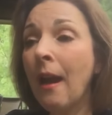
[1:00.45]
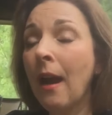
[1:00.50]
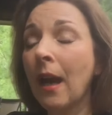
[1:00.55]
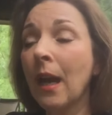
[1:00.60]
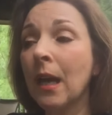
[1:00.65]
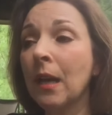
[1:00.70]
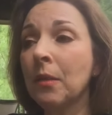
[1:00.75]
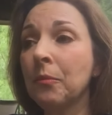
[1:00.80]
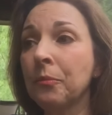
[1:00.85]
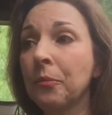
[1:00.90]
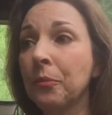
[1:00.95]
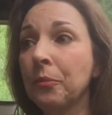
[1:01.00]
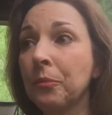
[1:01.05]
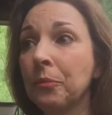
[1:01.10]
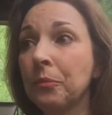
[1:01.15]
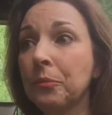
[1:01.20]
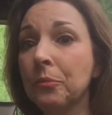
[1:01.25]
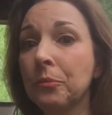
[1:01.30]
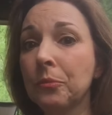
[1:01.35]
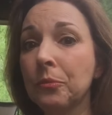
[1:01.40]
um,
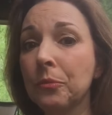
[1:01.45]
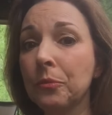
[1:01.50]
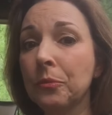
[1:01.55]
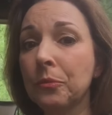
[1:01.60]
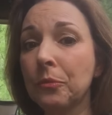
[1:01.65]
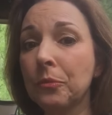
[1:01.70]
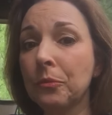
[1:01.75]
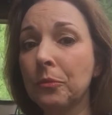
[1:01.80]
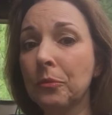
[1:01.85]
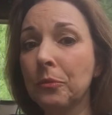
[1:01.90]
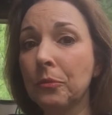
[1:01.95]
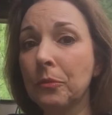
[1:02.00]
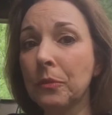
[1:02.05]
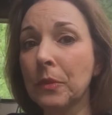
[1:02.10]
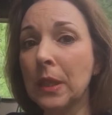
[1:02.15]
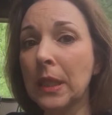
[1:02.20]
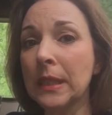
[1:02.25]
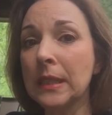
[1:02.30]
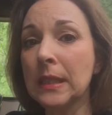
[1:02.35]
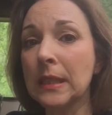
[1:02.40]

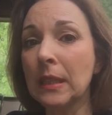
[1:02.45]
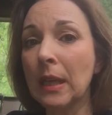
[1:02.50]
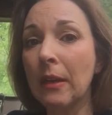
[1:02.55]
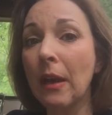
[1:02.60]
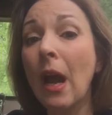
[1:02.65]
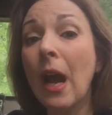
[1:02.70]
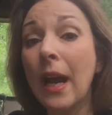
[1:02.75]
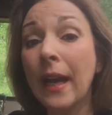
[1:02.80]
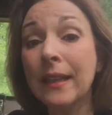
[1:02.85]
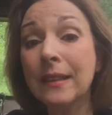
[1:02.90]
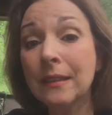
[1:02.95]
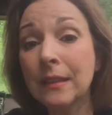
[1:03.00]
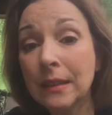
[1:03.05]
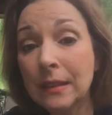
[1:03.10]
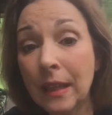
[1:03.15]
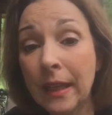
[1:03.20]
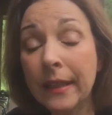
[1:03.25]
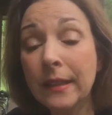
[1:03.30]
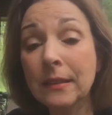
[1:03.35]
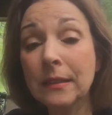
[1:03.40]
it's highly
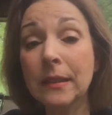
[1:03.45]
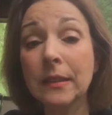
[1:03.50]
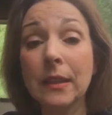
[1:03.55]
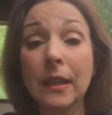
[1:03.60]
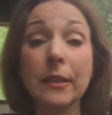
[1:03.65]
likely